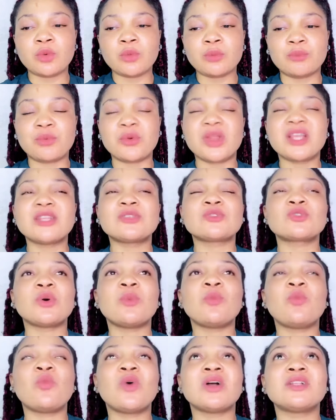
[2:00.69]
bring
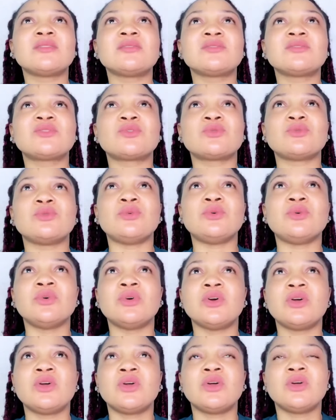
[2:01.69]
someone to,
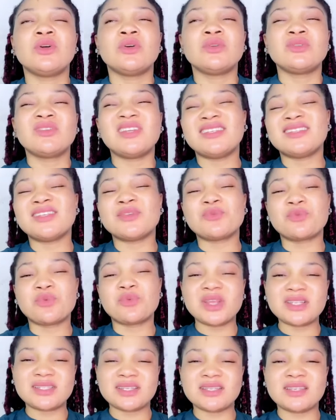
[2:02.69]
is it
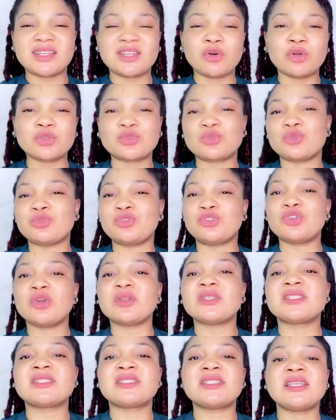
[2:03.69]
reasoning or to
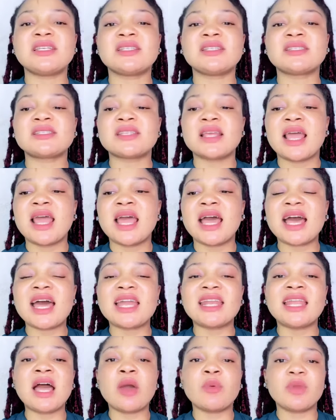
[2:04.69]
justice,
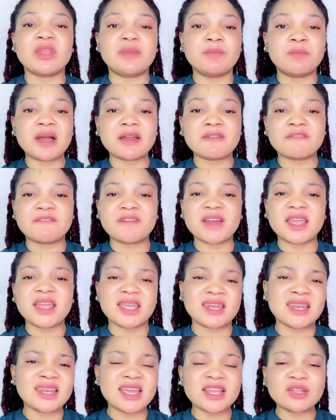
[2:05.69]
and how it
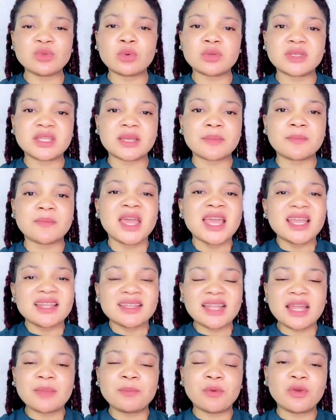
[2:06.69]
backfired. And I told them
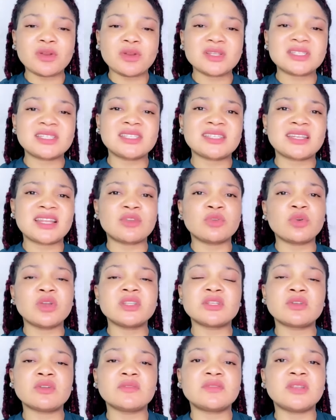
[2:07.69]
that person is an
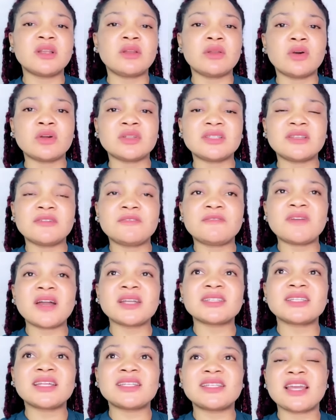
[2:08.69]
anointed of the Lord. The
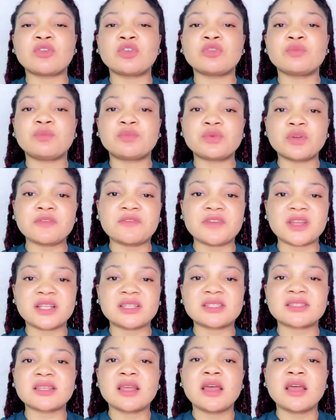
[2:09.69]
fact that they are not
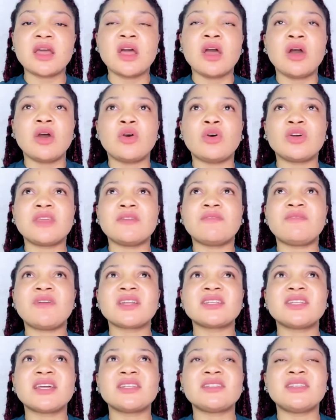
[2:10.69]
prophets, or the
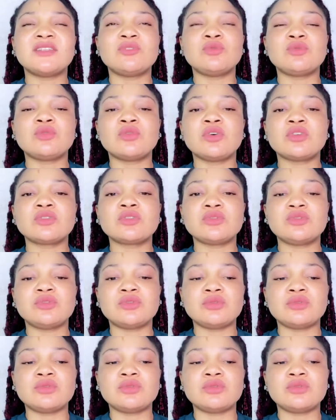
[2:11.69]
fact that they do not,